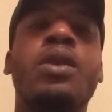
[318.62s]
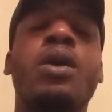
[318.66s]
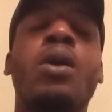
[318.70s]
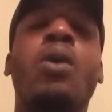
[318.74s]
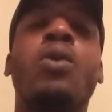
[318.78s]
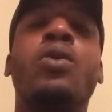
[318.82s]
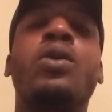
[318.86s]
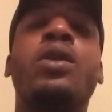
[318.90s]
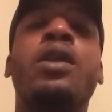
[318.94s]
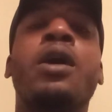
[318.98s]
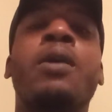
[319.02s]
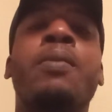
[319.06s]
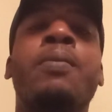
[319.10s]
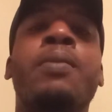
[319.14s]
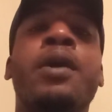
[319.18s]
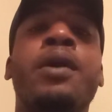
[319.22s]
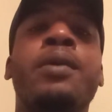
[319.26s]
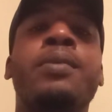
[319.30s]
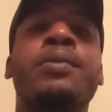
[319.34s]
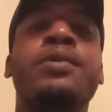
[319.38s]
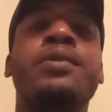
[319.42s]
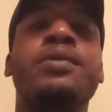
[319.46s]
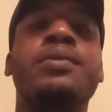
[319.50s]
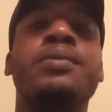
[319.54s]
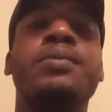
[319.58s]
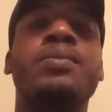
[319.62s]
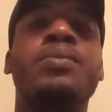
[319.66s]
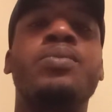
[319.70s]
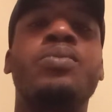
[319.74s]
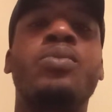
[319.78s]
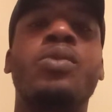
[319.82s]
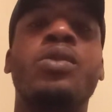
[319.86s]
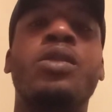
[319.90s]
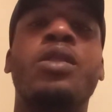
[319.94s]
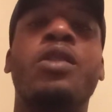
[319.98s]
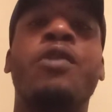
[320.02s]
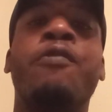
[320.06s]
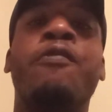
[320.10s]
Oh yeah, baby,
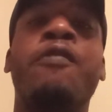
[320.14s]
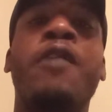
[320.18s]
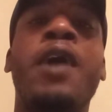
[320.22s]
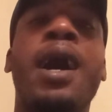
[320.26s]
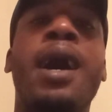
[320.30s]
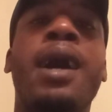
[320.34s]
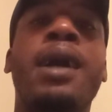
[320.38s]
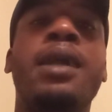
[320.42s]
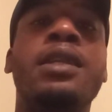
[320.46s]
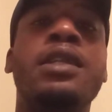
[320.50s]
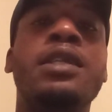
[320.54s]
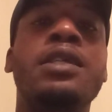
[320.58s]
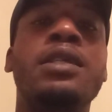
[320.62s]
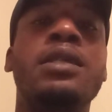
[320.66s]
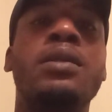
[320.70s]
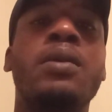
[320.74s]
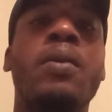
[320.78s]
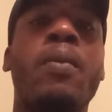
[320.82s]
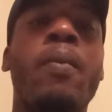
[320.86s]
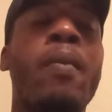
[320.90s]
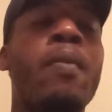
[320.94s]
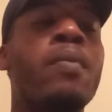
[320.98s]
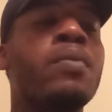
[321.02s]
the 5D.